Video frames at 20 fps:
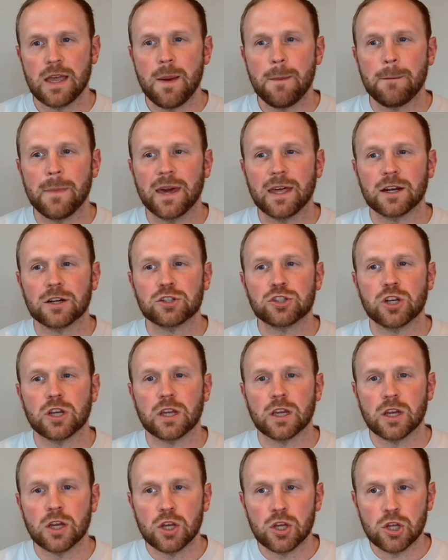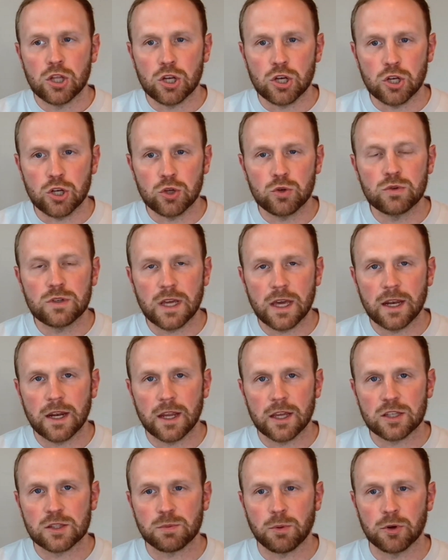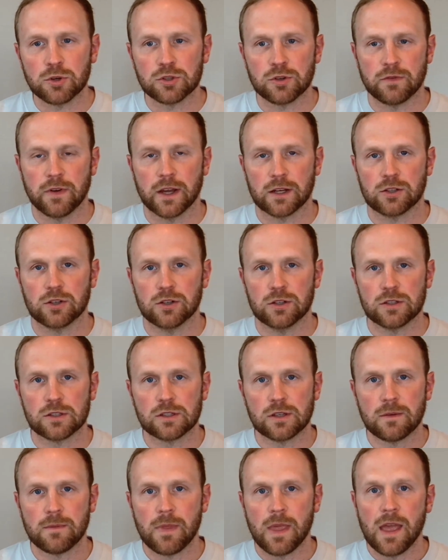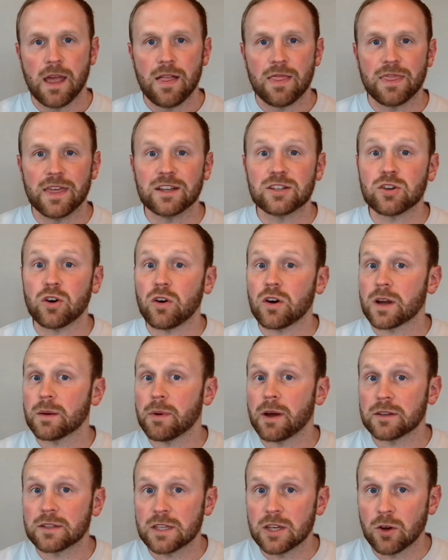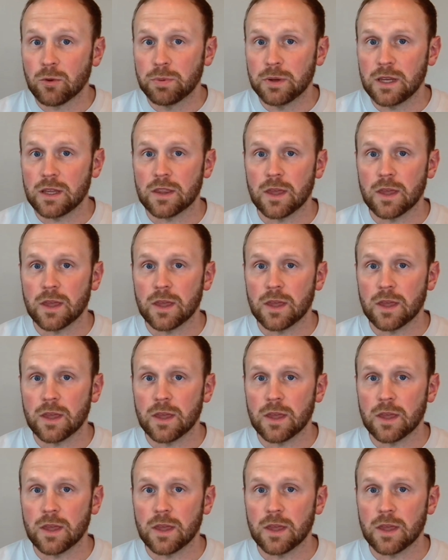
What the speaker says: Managing New Data Exposure Vectors, they talk about DLP.